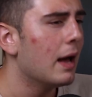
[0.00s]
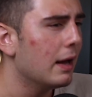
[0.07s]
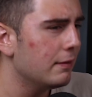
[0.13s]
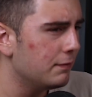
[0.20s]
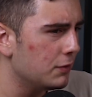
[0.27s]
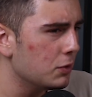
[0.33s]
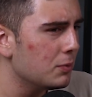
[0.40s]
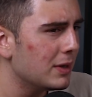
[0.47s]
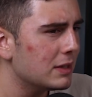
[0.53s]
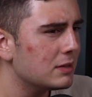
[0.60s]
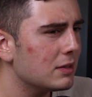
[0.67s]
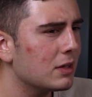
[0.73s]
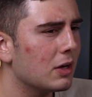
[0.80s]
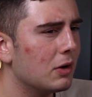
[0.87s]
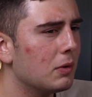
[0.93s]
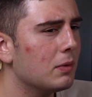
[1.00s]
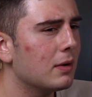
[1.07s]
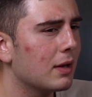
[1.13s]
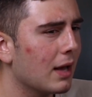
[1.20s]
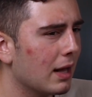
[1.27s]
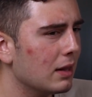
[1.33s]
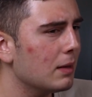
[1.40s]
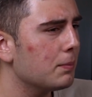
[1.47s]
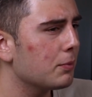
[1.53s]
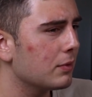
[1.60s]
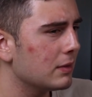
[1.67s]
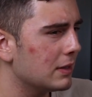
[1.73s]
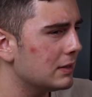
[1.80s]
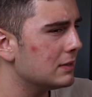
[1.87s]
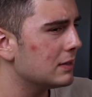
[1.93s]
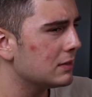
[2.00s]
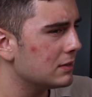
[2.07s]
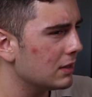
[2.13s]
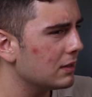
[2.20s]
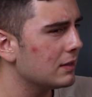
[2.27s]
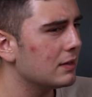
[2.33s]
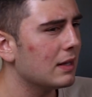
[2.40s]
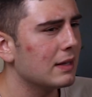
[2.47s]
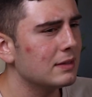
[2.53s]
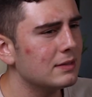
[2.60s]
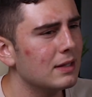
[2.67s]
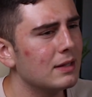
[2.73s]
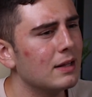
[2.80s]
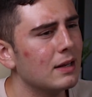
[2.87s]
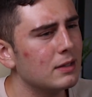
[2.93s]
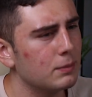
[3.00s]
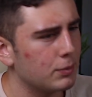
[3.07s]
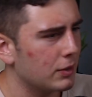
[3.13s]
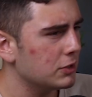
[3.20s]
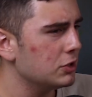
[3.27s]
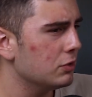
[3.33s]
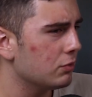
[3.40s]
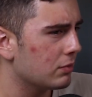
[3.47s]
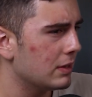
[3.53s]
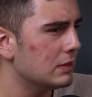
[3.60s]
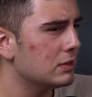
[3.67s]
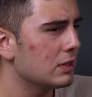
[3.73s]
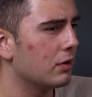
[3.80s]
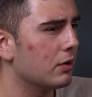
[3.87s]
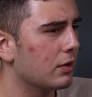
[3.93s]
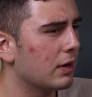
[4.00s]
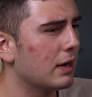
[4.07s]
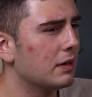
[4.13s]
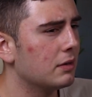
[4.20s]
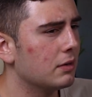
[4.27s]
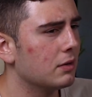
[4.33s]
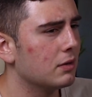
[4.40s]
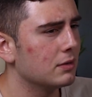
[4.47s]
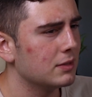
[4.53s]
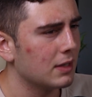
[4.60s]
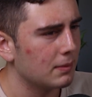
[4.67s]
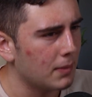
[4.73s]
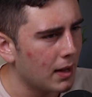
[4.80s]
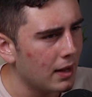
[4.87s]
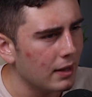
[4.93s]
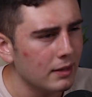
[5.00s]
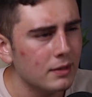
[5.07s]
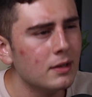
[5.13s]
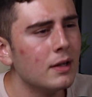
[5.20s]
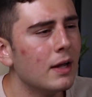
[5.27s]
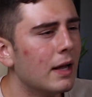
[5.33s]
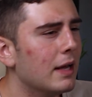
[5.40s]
A few weeks ago, Gallup released a study that said that depression rates are at an all-time high,